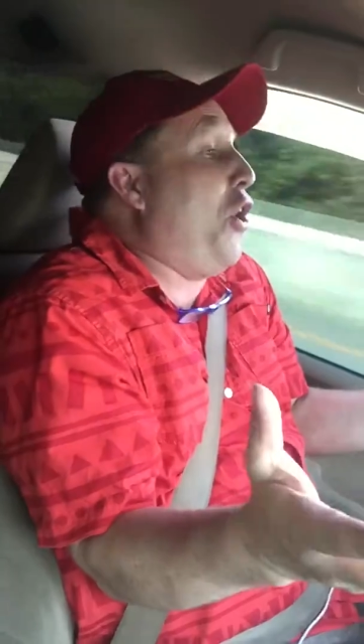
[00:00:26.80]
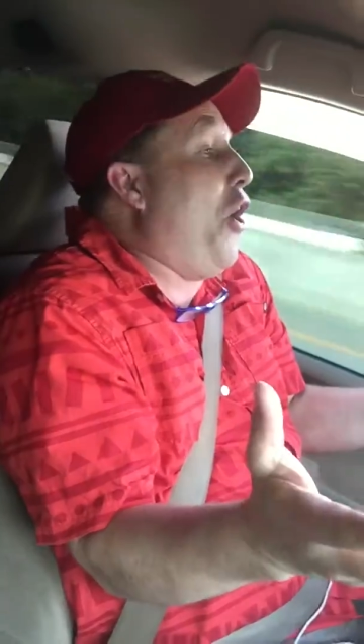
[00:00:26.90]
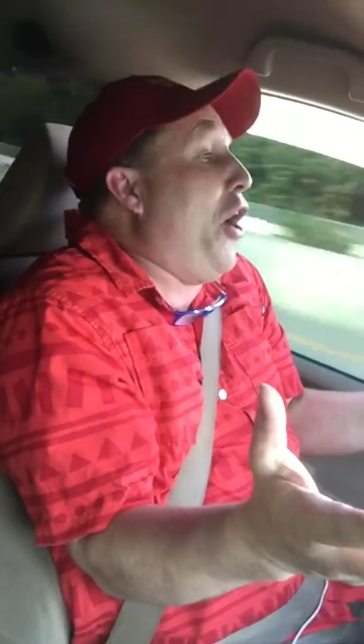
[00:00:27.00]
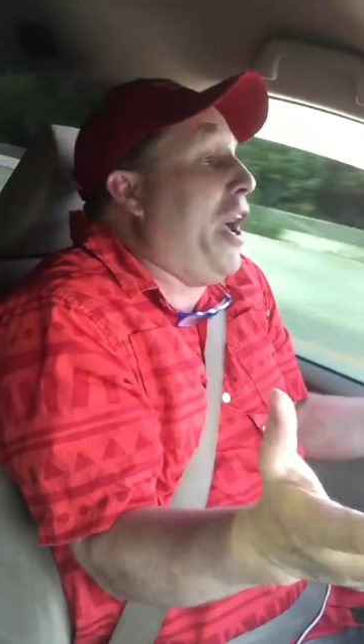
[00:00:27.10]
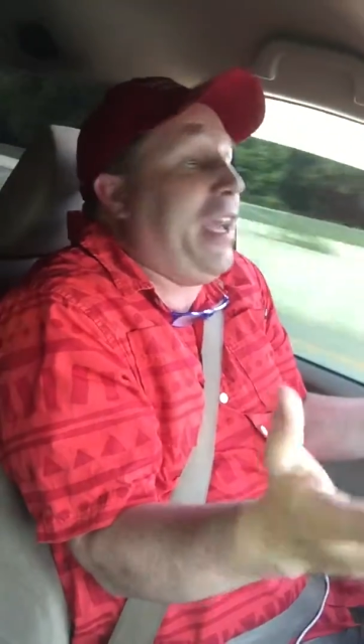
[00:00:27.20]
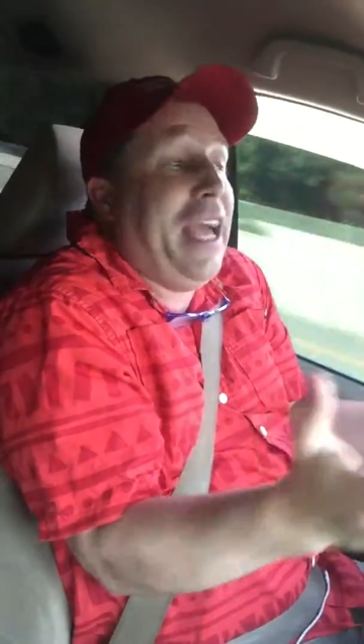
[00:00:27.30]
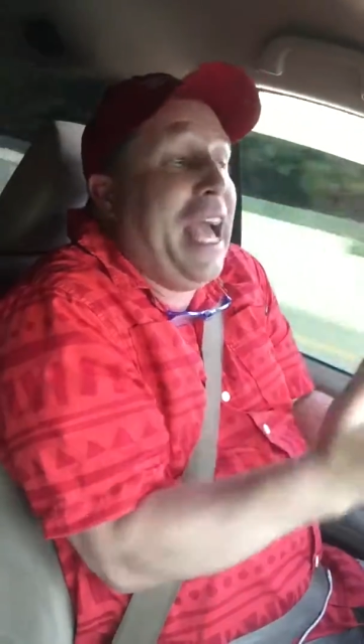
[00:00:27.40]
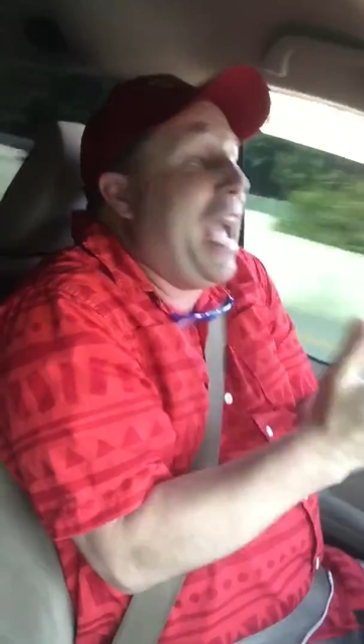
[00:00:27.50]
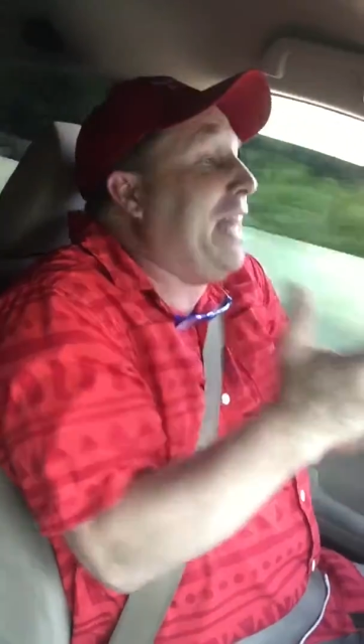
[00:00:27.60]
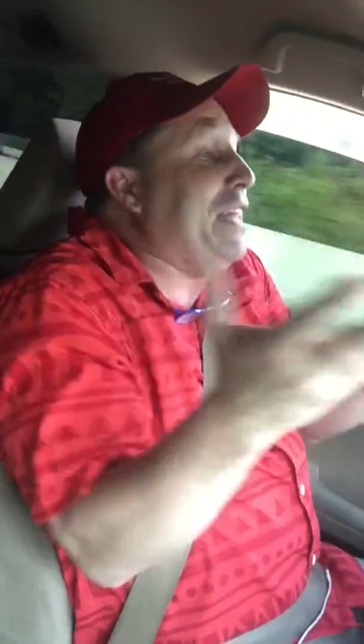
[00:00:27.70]
Joy!
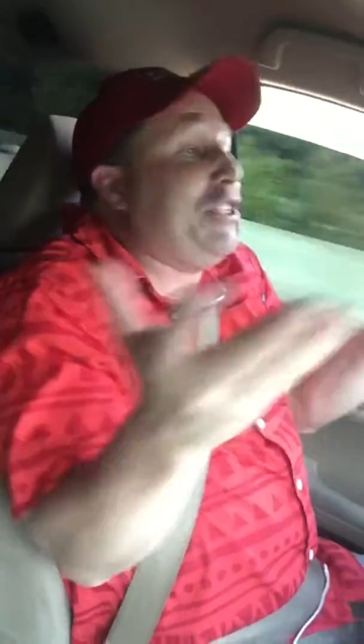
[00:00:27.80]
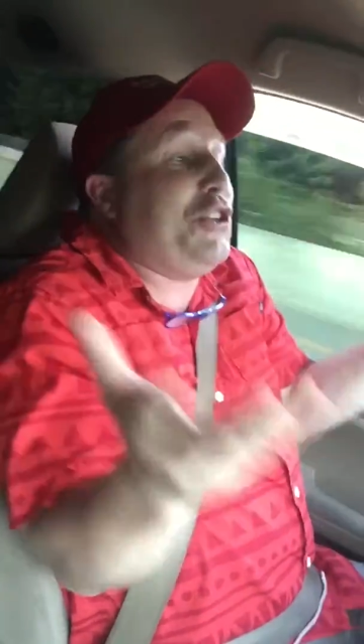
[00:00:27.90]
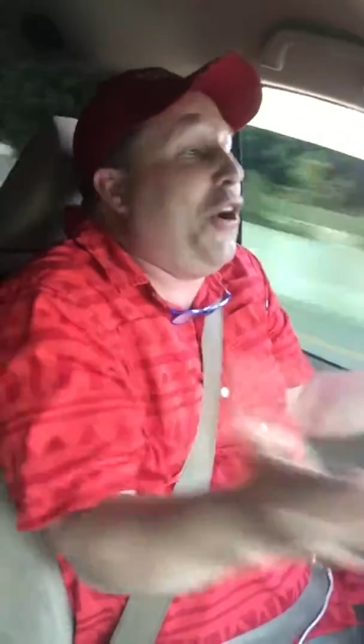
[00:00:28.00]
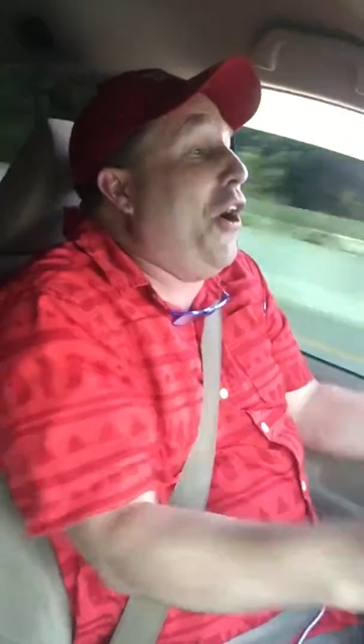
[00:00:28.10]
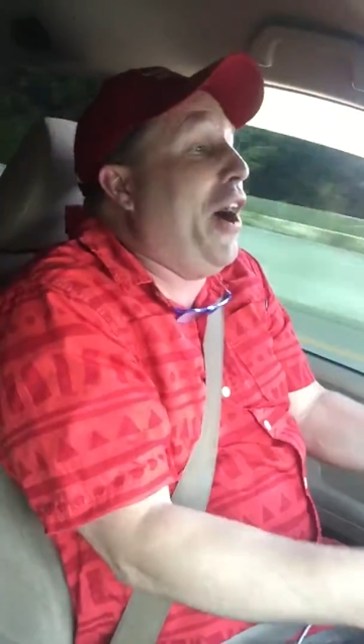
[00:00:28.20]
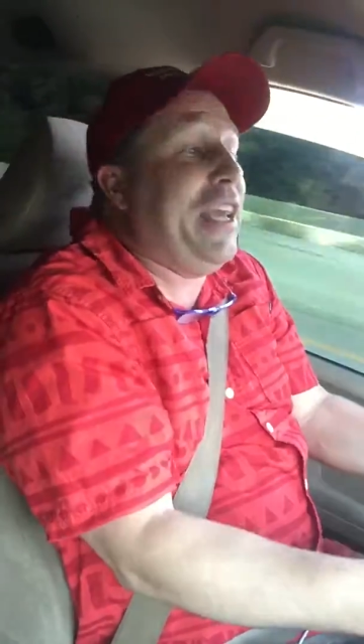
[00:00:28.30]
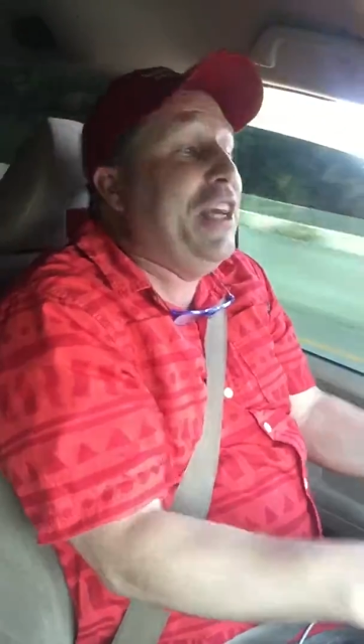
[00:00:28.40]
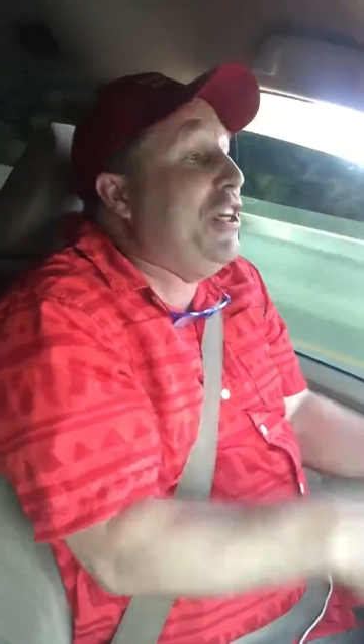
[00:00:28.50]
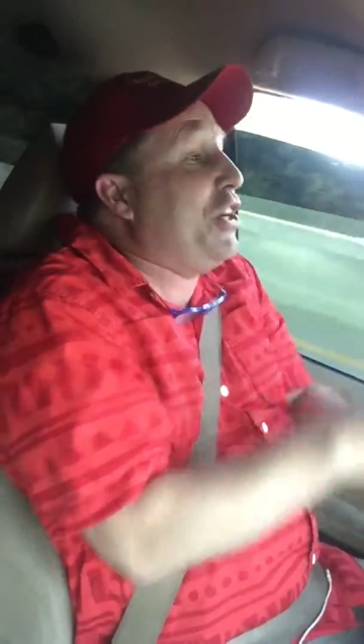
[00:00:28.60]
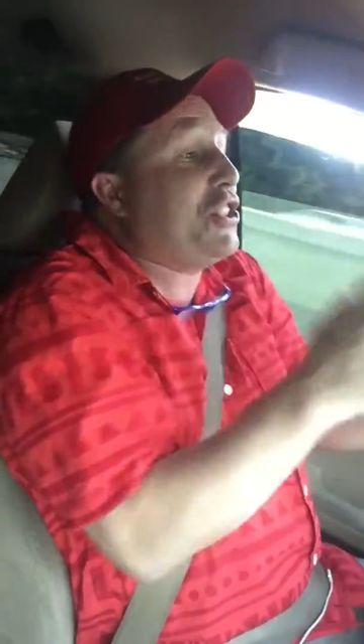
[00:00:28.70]
Haley Joy,
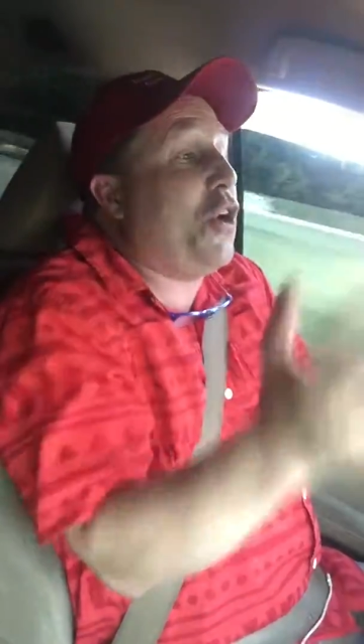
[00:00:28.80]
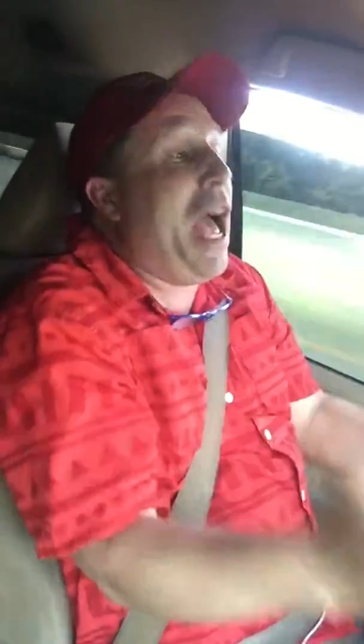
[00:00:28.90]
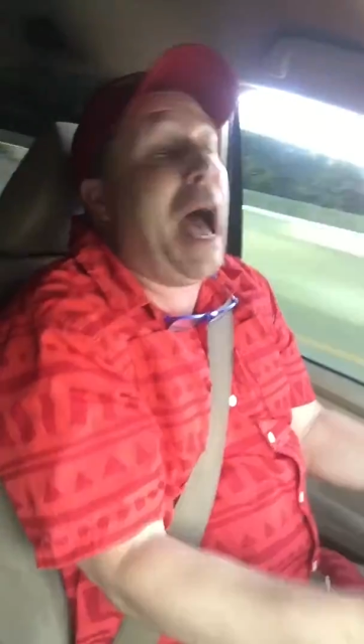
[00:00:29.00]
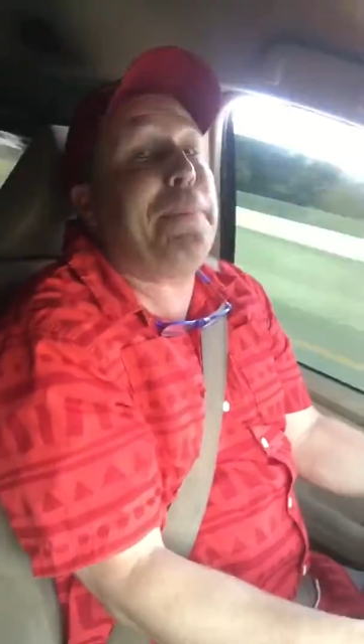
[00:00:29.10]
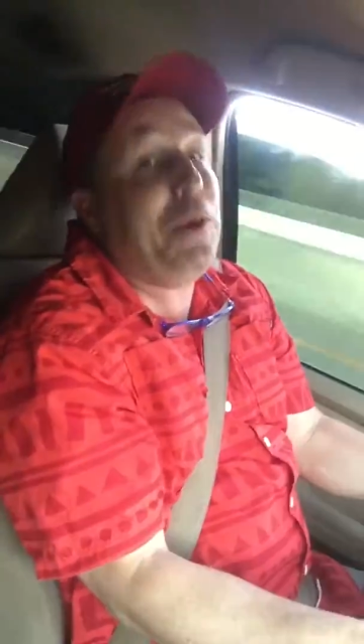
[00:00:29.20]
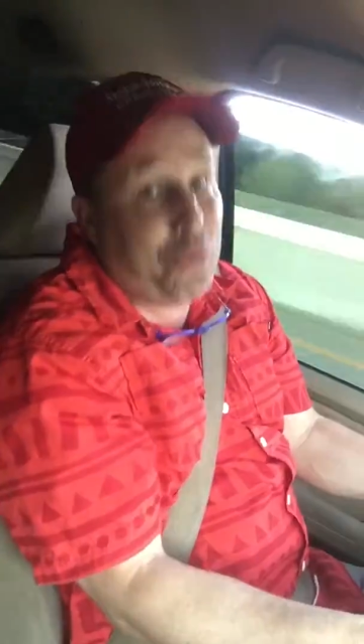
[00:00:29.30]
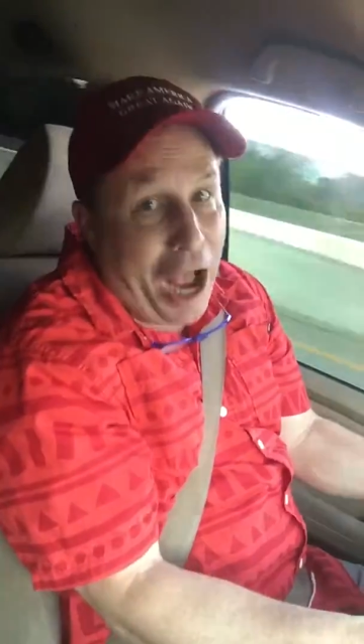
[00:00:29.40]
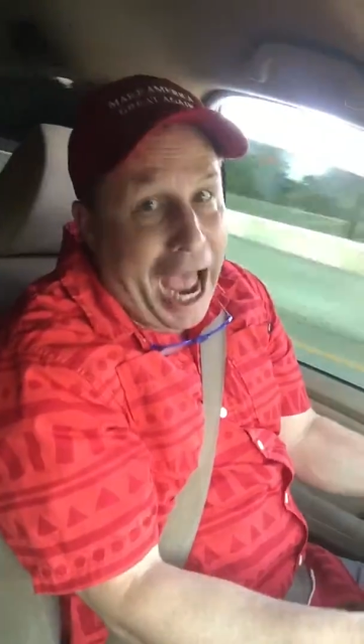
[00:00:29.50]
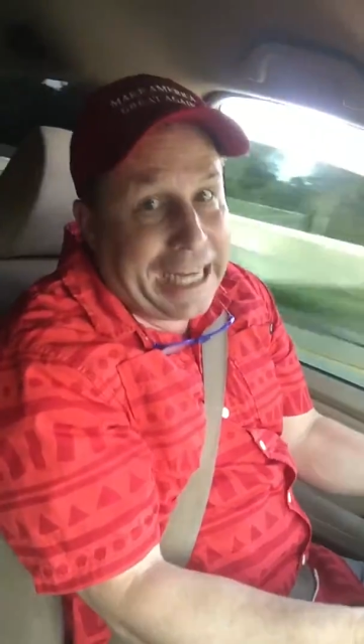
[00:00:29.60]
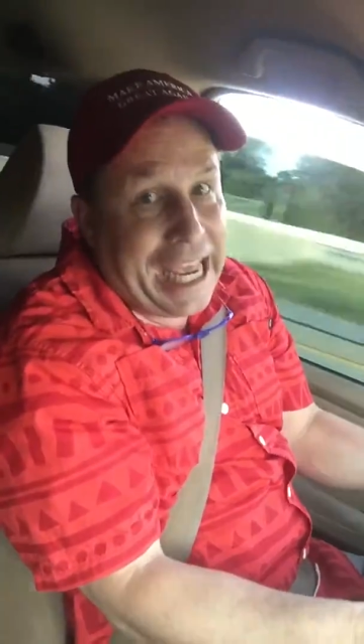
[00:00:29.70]
you're so happy,
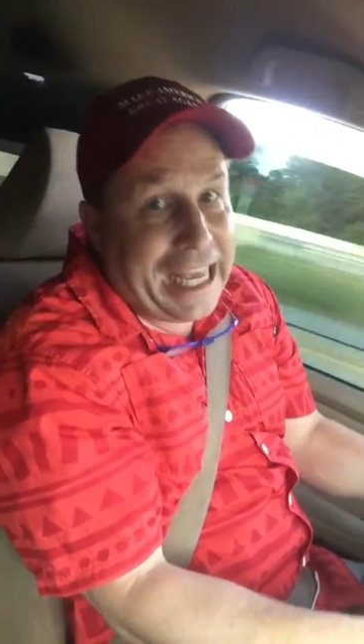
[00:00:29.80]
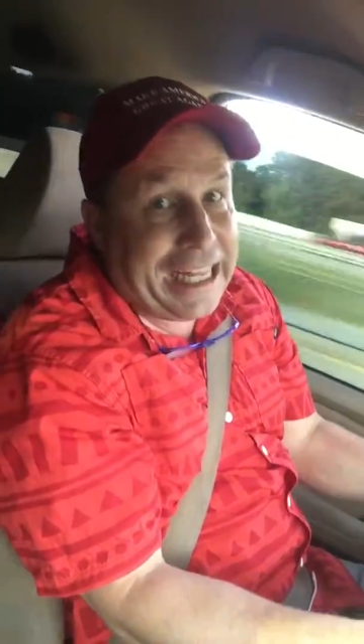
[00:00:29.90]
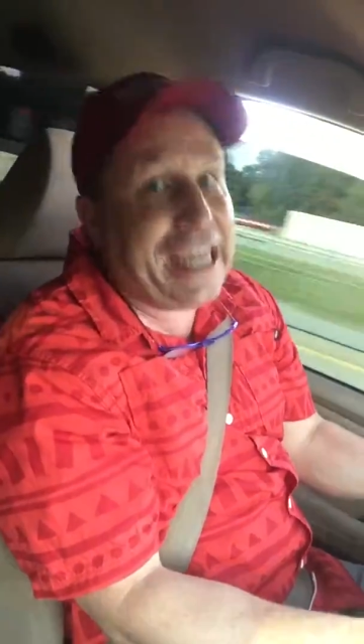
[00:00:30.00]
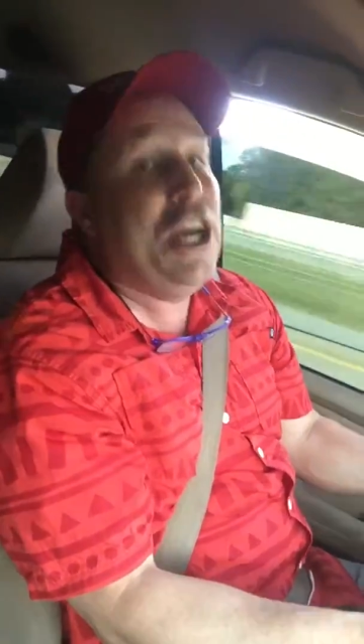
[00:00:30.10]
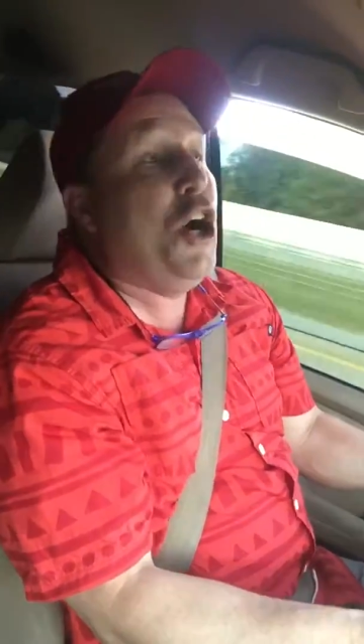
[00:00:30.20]
right, Haley?